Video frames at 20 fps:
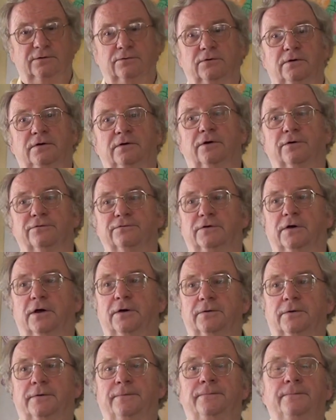or in half an
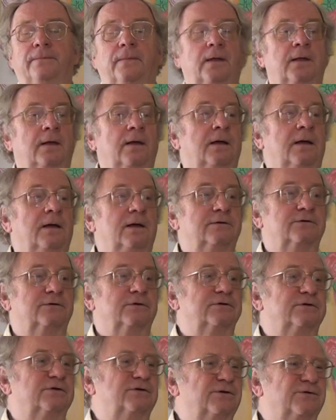hour. So
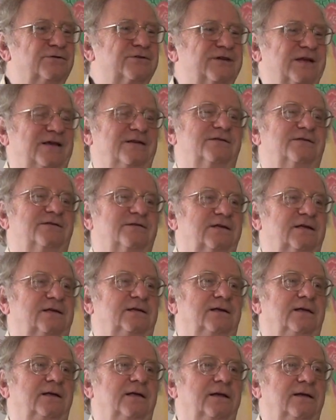it's no sense
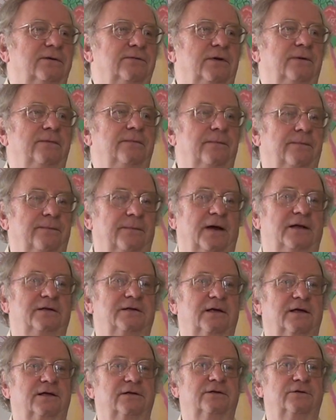sitting here. We
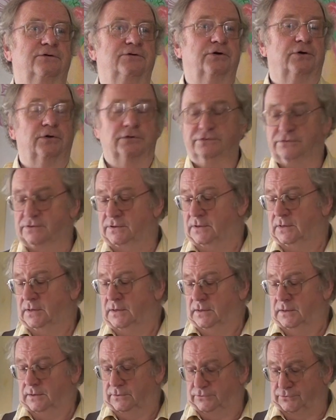might get the chance
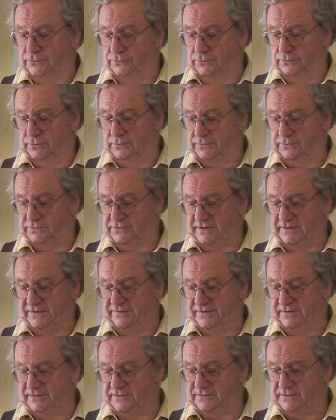to see
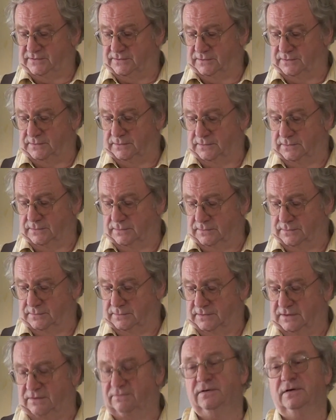this
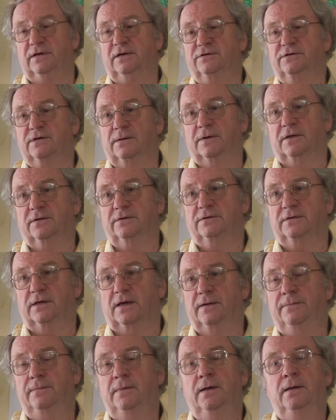DVD some other
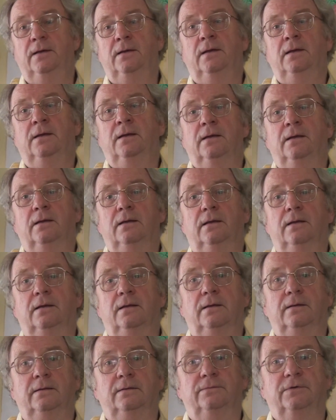time,
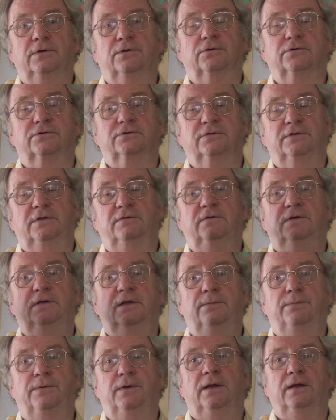because the
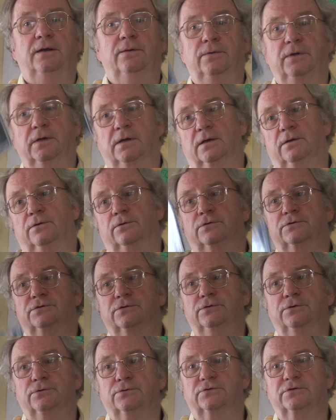DVD player we can also
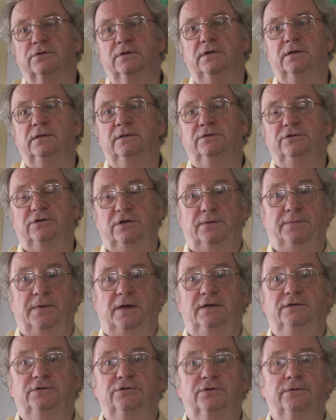use in
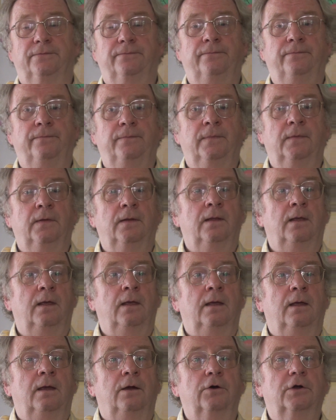GMH.
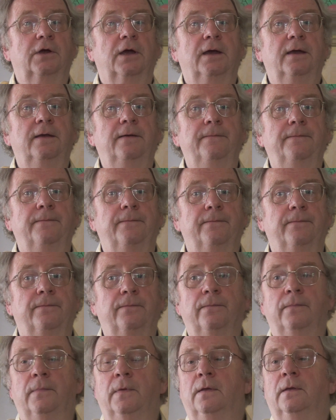Okay,
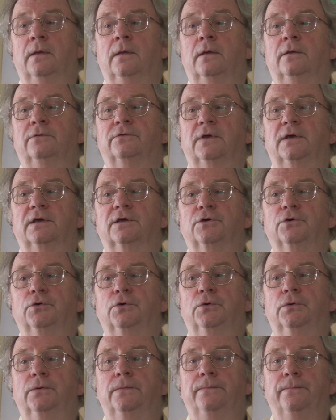thank
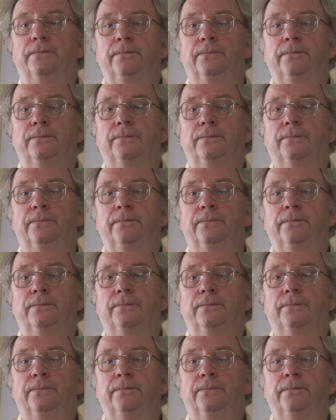you.